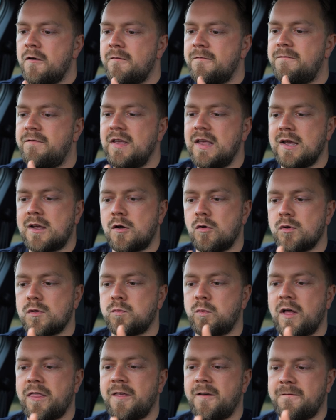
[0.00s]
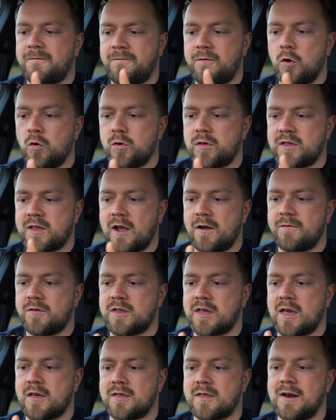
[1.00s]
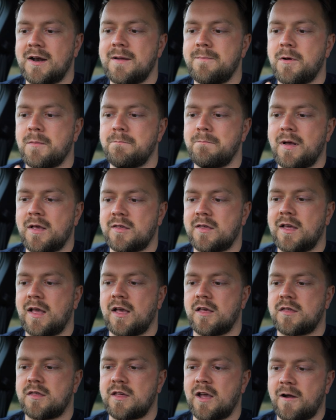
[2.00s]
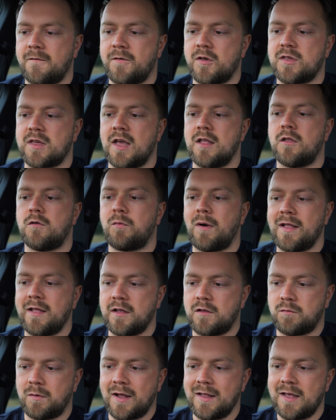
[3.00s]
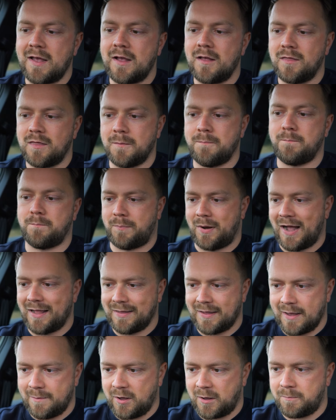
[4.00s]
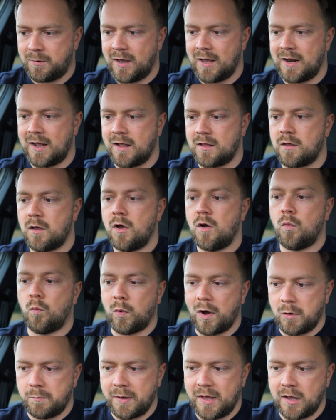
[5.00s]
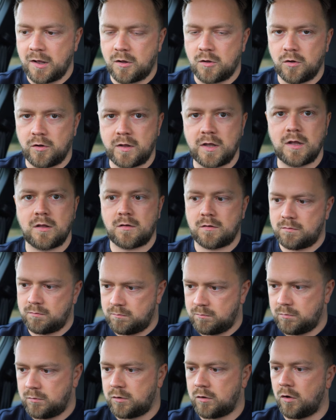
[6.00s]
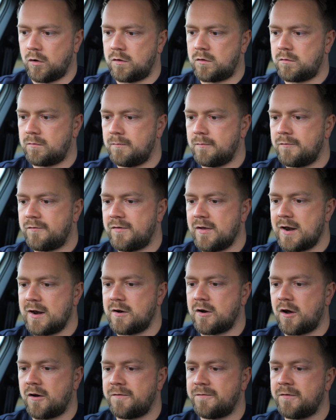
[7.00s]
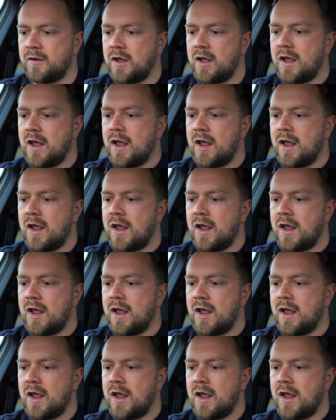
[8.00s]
Vehicles with a full service history but missing a service in 2020, the pandemic period, will be included. Good, fair enough.